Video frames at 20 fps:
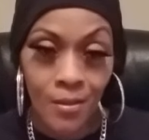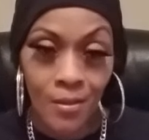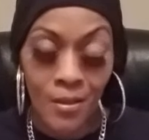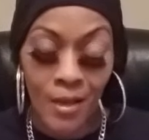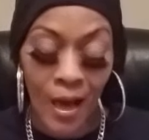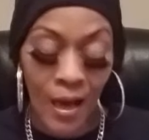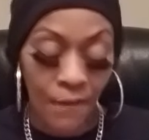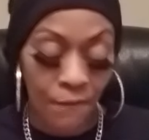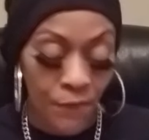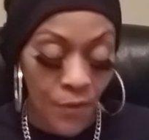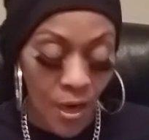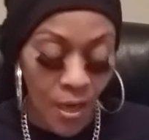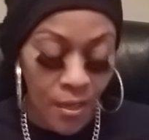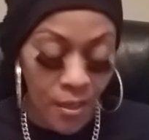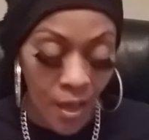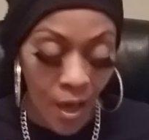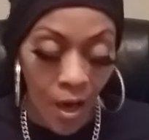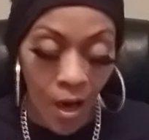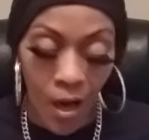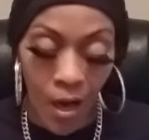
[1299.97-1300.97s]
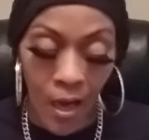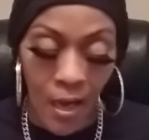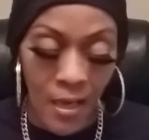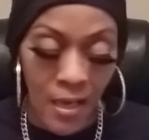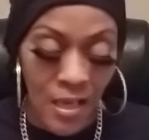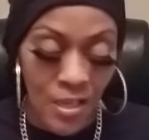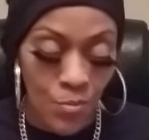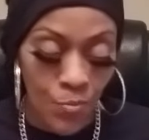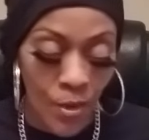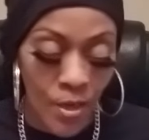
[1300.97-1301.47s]
Like, fuck y'all. And
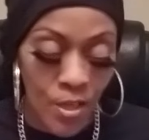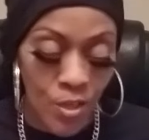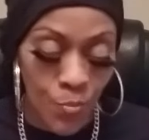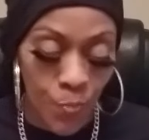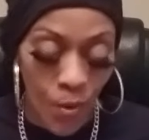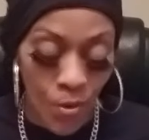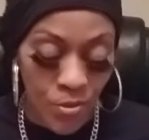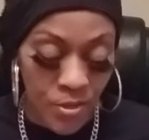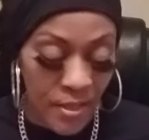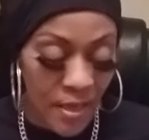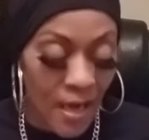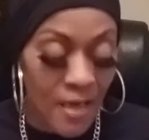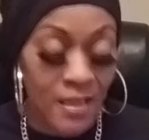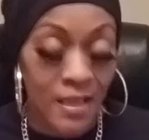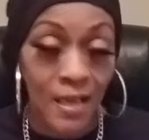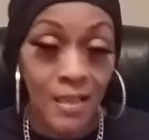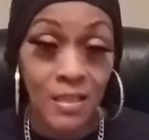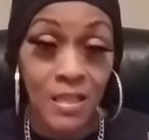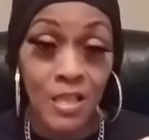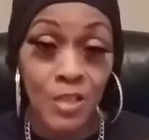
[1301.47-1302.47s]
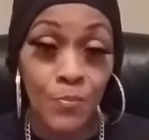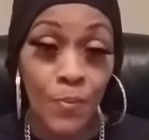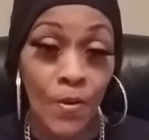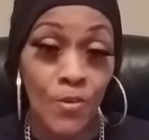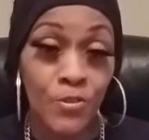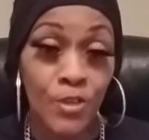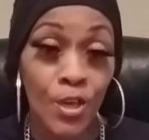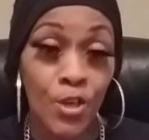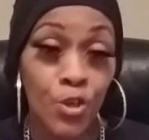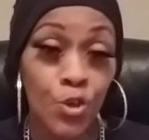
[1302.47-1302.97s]
that's where this person at. They, this
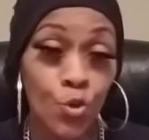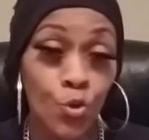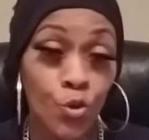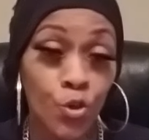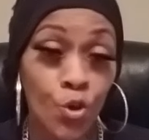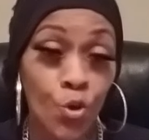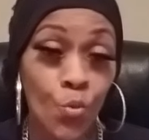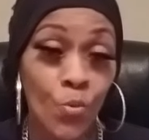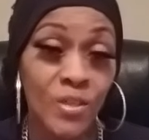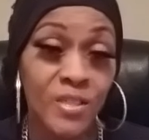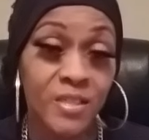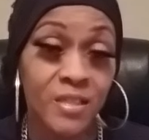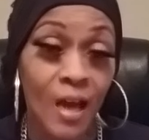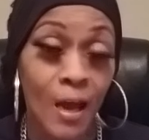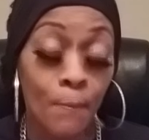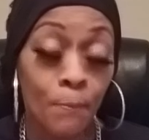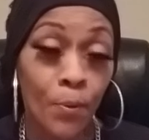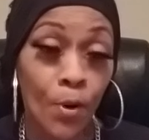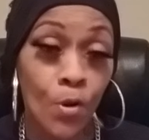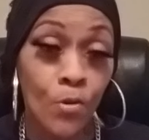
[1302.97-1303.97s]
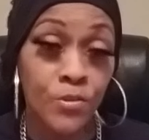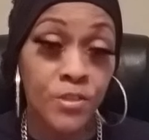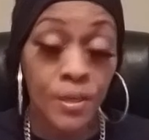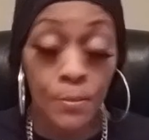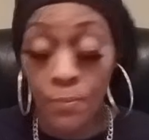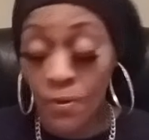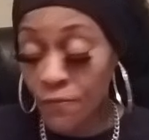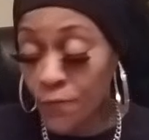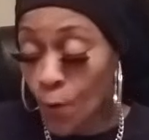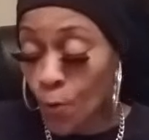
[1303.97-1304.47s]
person knew you was their
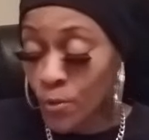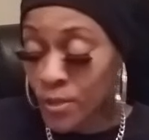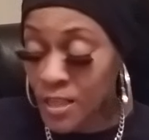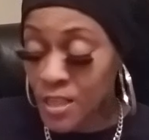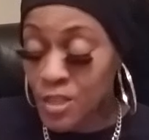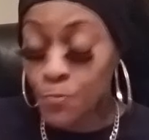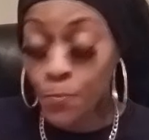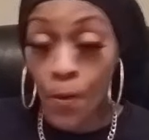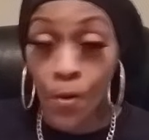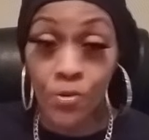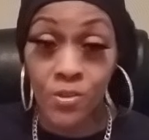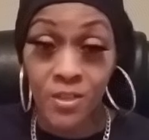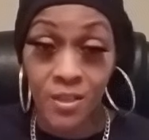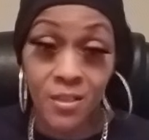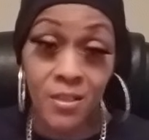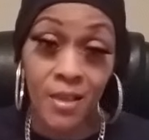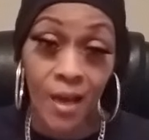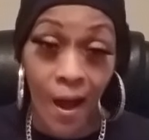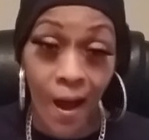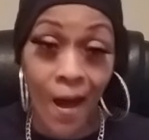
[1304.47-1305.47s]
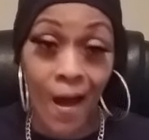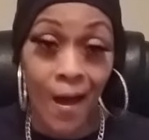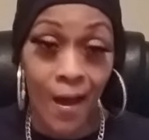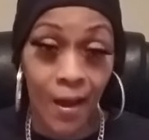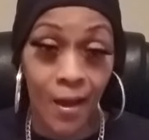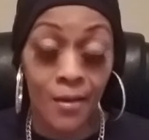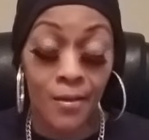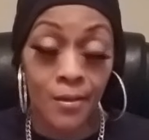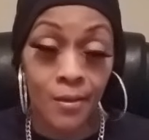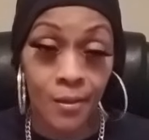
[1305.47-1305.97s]
person before this person
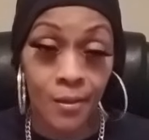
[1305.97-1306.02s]
died.